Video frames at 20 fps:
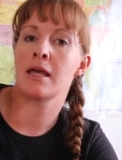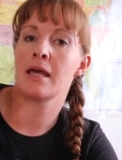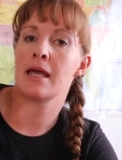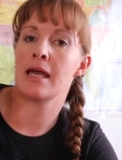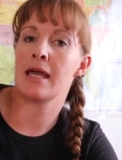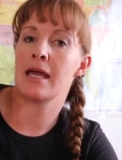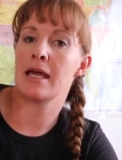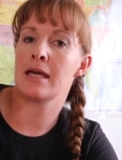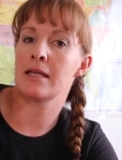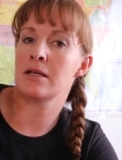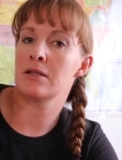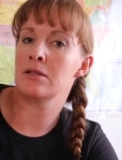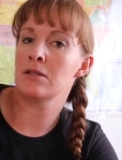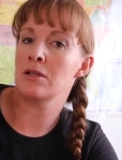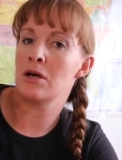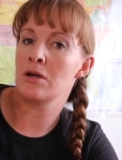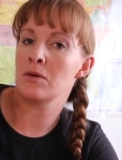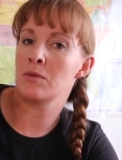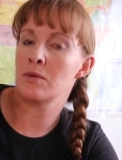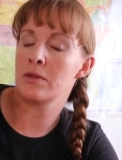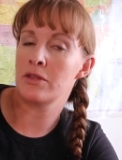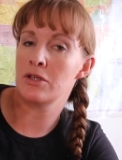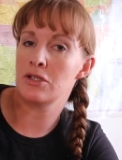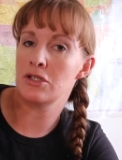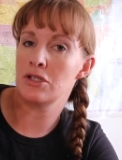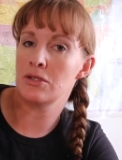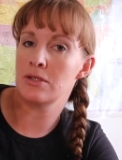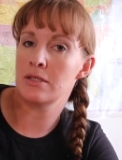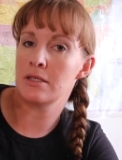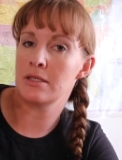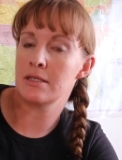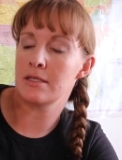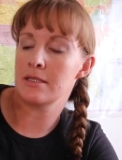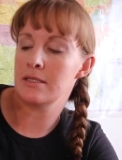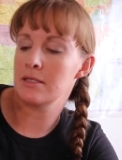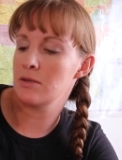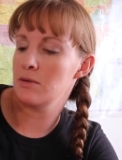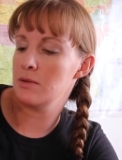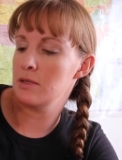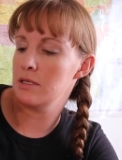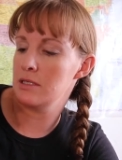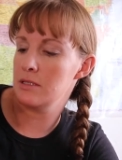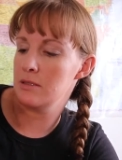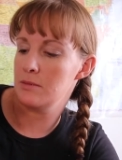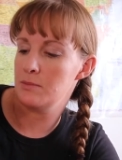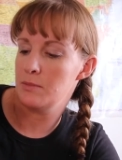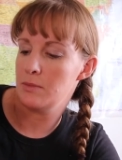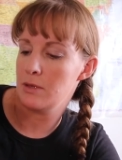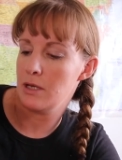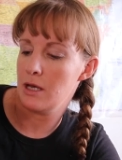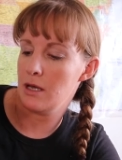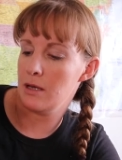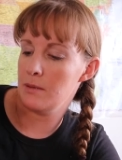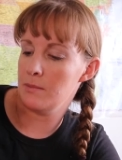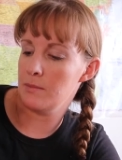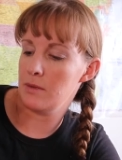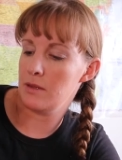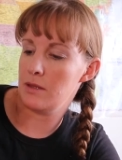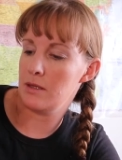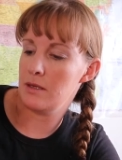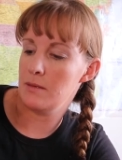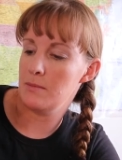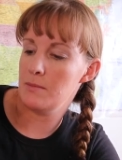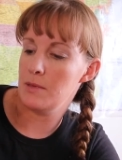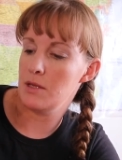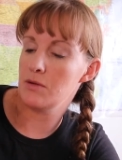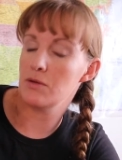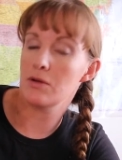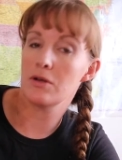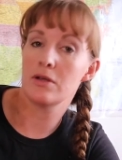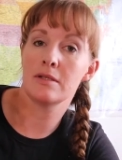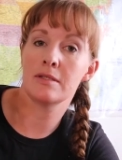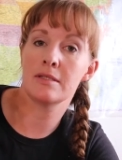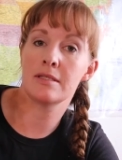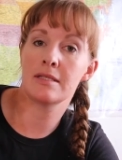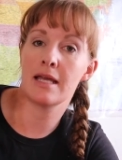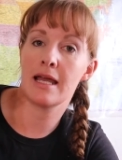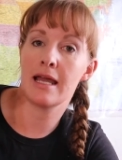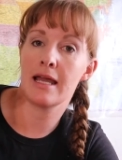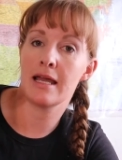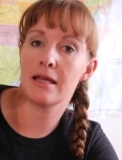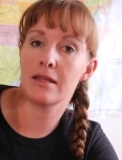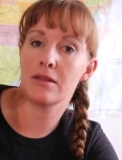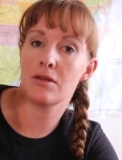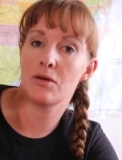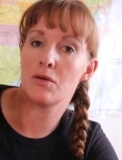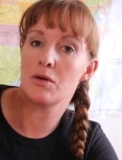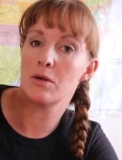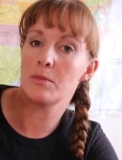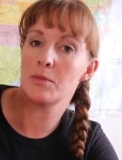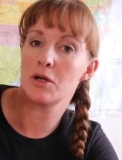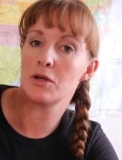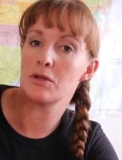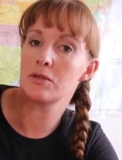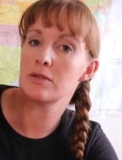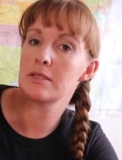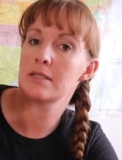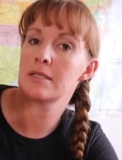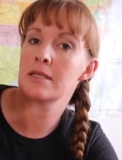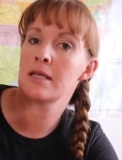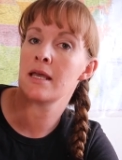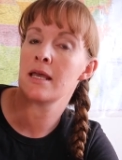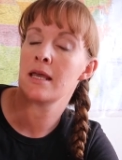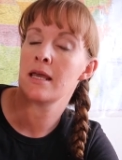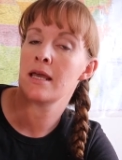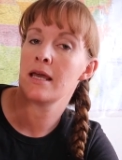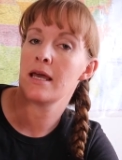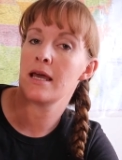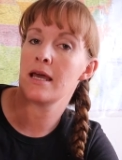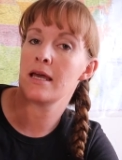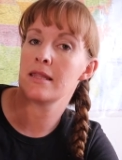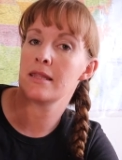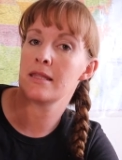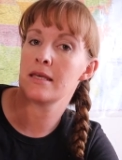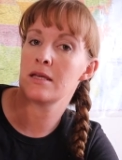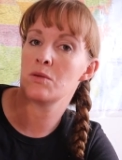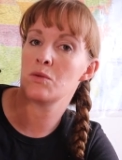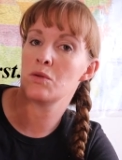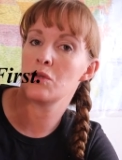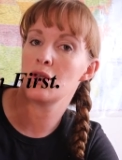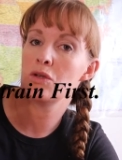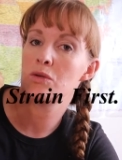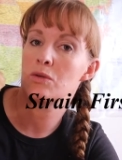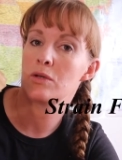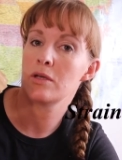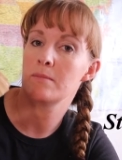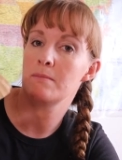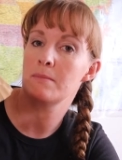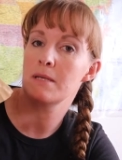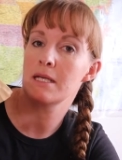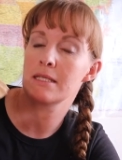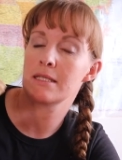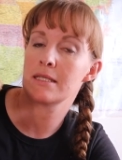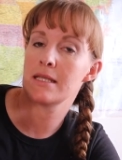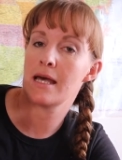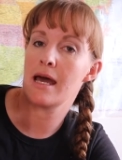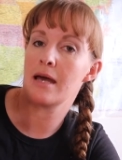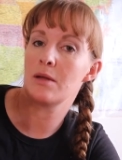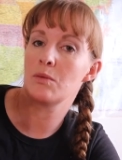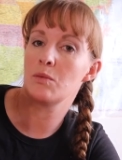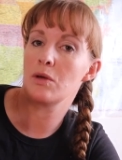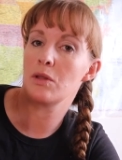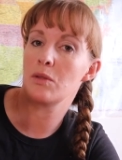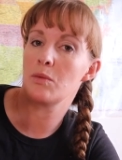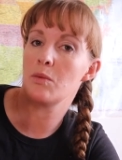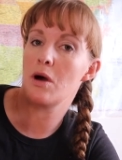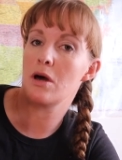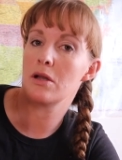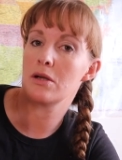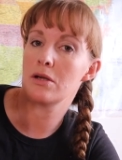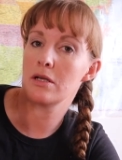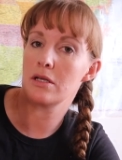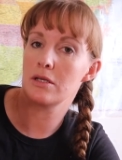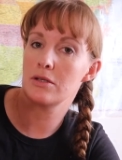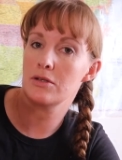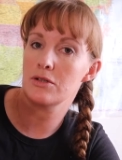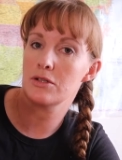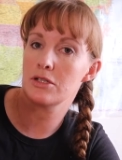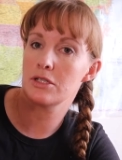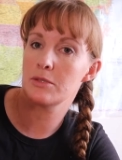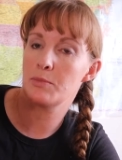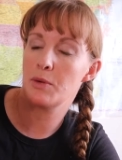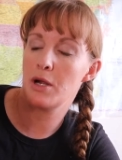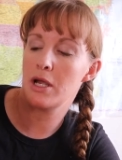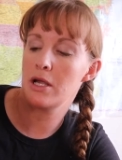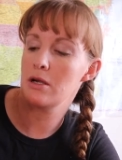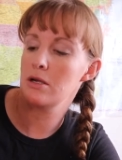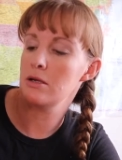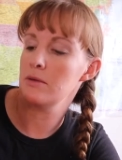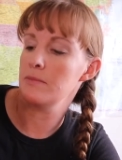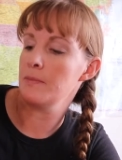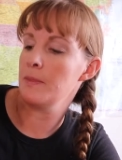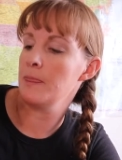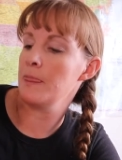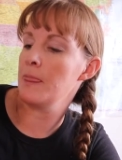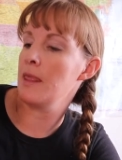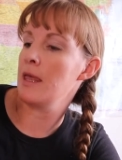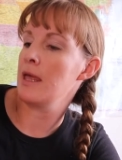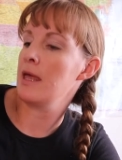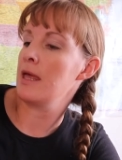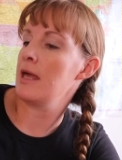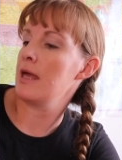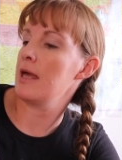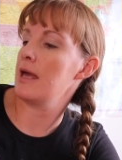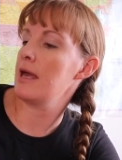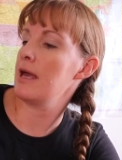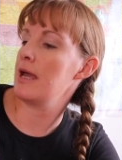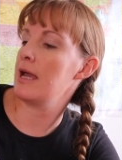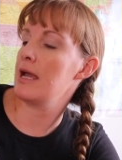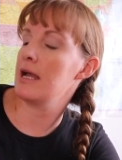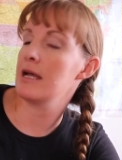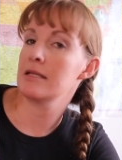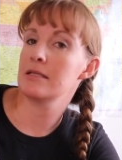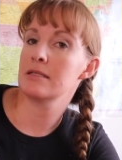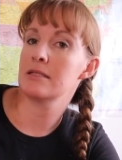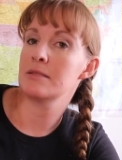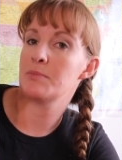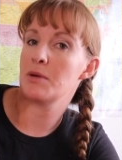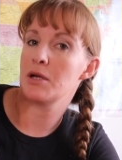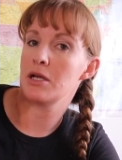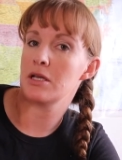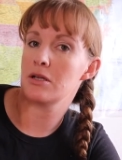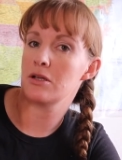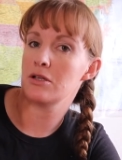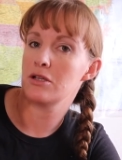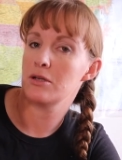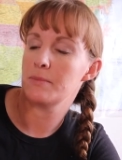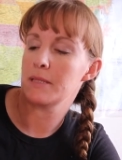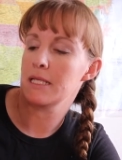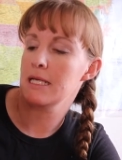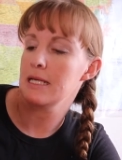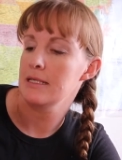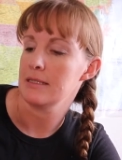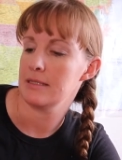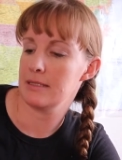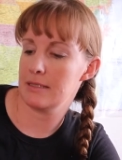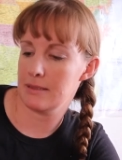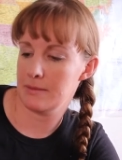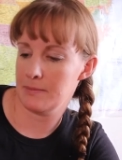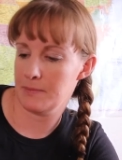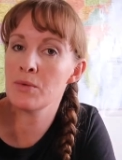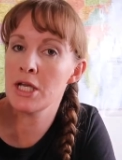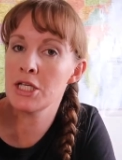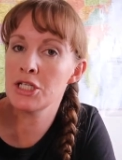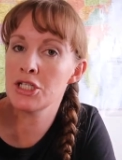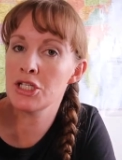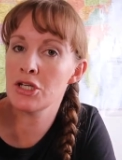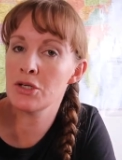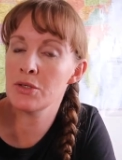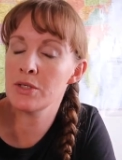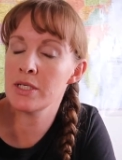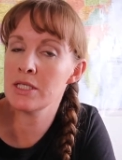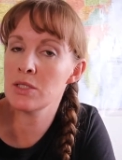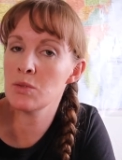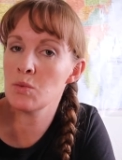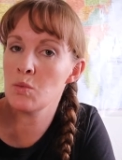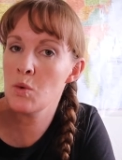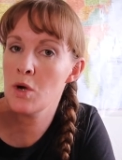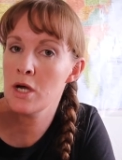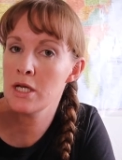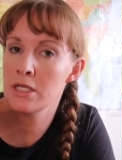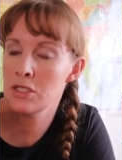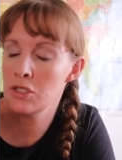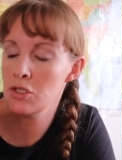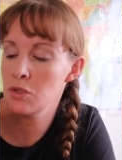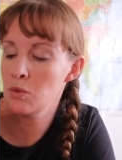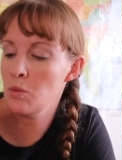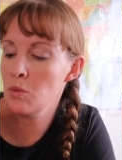and along with the juices is going to come the minerals and the hormones, and then you can mix that with water in your sprayer and spray it on your plants. The ratio is 1 to